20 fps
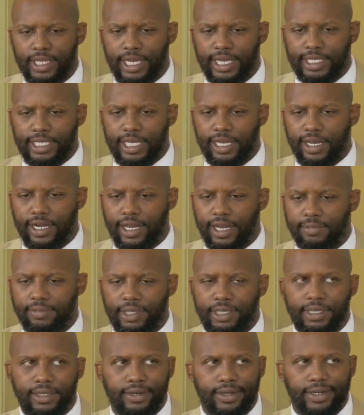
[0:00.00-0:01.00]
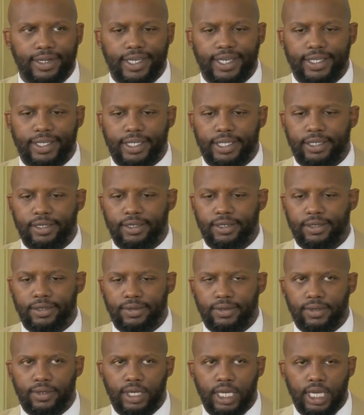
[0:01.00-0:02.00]
I saw an opportunity
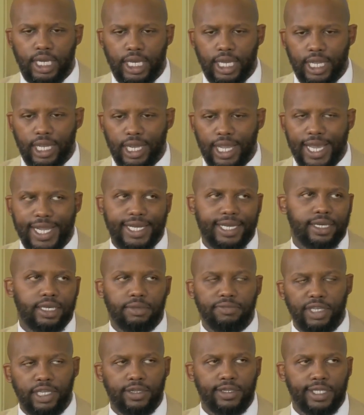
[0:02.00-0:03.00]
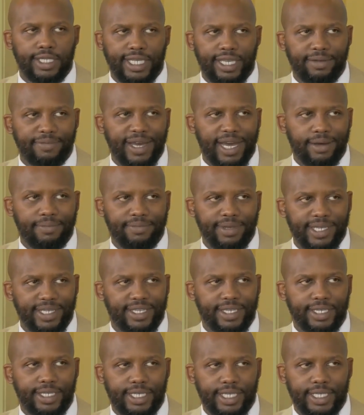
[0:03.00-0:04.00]
to enlighten the community about
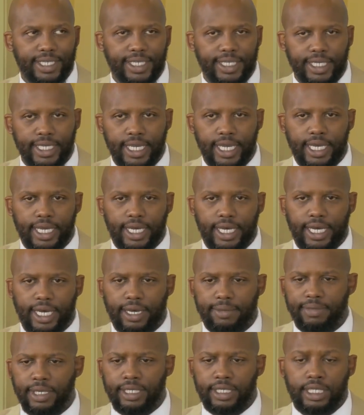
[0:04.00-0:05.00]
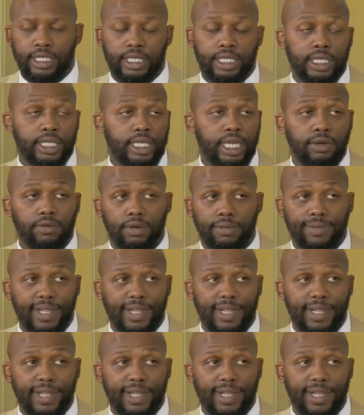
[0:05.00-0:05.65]
businesses that were